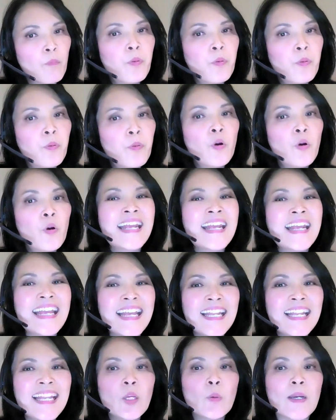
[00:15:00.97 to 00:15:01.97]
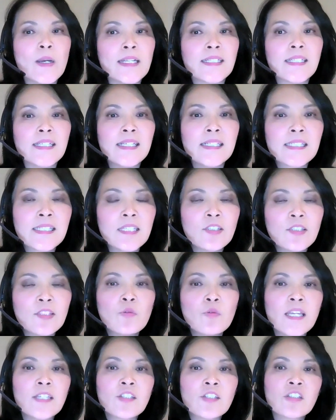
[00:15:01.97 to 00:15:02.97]
putting Inuit in
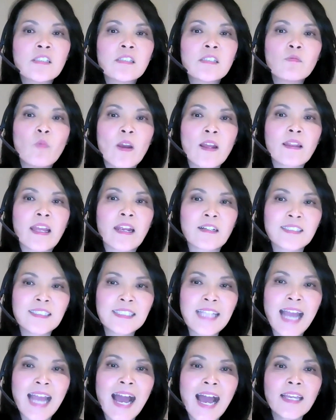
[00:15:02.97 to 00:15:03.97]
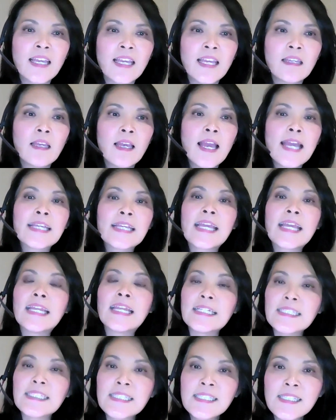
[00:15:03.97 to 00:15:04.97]
situations where they are dying,
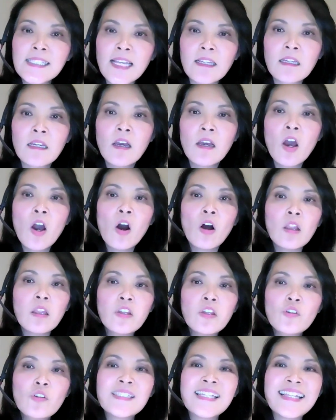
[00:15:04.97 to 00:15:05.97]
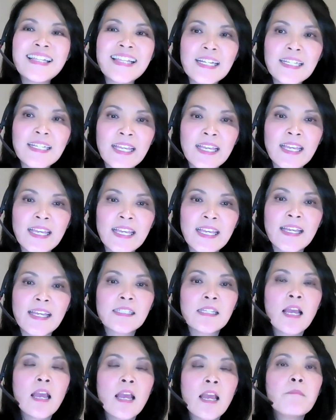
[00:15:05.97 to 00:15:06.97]
getting sick, or losing their kids
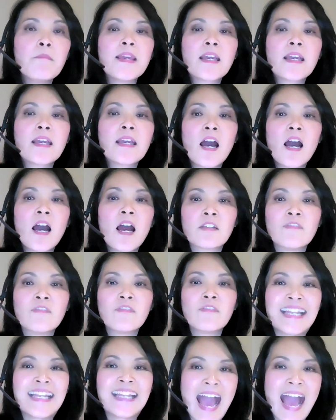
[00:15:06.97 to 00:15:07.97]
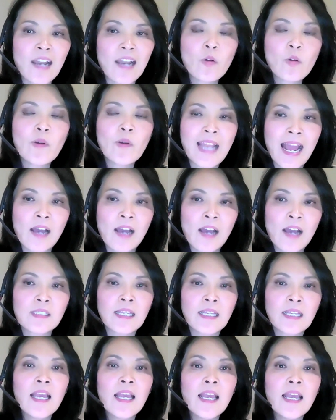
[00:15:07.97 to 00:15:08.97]
because of inadequate housing
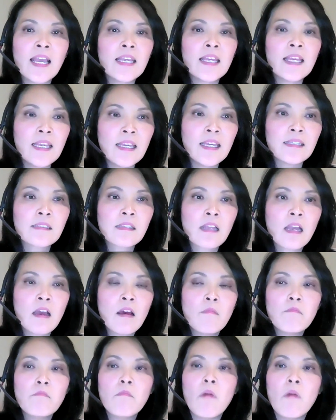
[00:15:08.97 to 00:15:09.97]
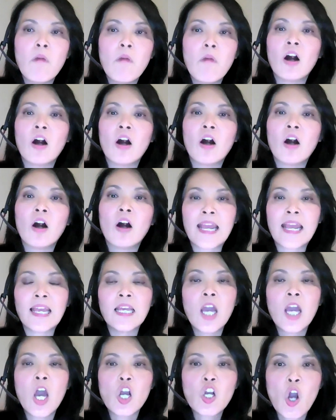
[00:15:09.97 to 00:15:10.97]
is modern-day
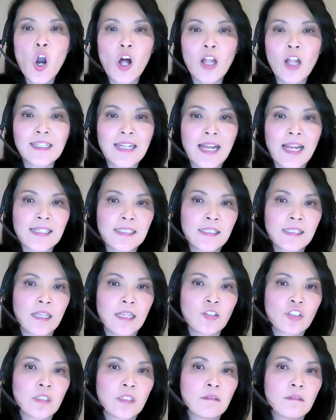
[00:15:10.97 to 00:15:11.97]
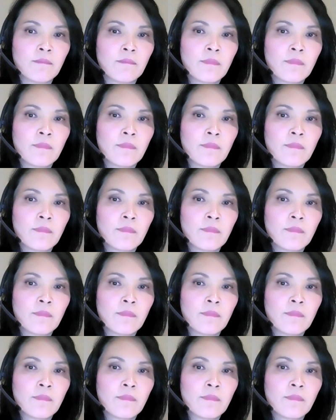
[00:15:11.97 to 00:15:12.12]
colonization.